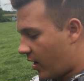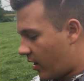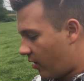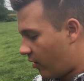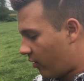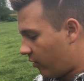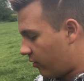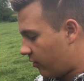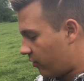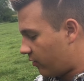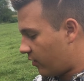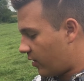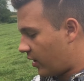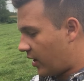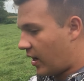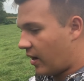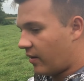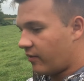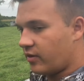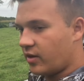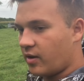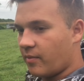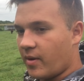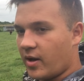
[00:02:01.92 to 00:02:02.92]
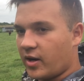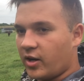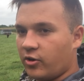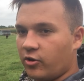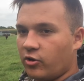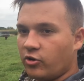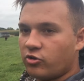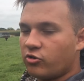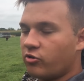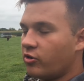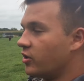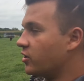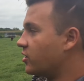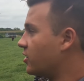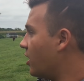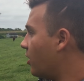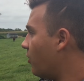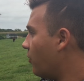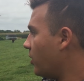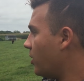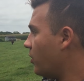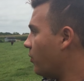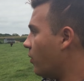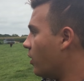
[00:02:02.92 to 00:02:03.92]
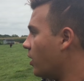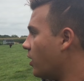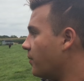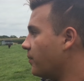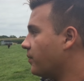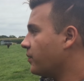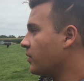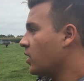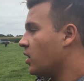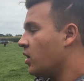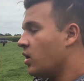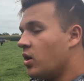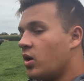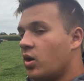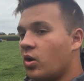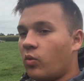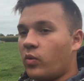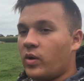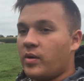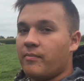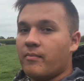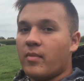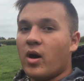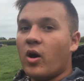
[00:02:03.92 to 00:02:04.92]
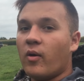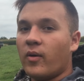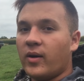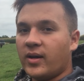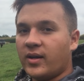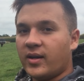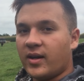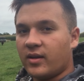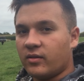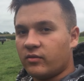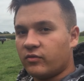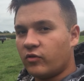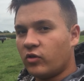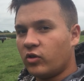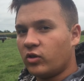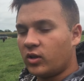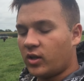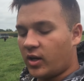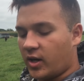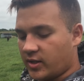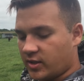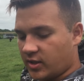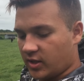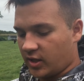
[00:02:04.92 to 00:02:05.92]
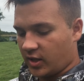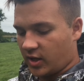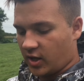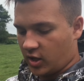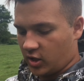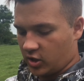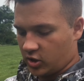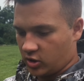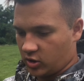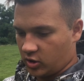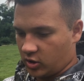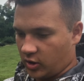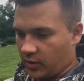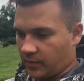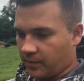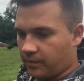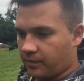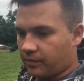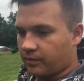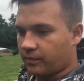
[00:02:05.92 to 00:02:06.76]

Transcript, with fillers: health and have the amount of nutrients that we want, we mow it and fertilize it occasionally.